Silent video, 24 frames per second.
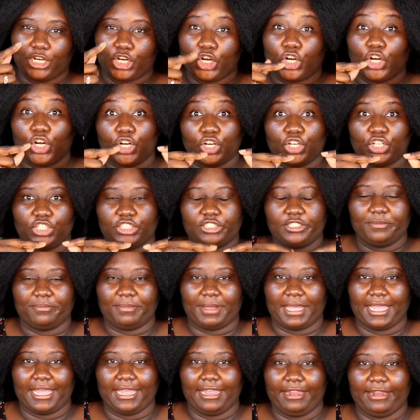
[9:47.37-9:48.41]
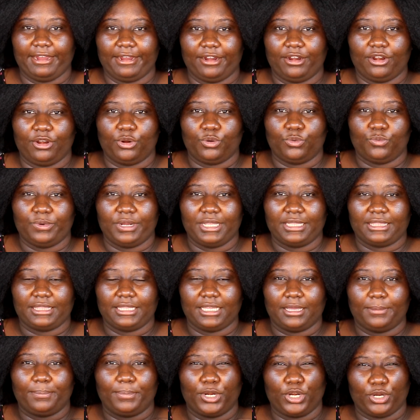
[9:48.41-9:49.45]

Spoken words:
curled my hair with the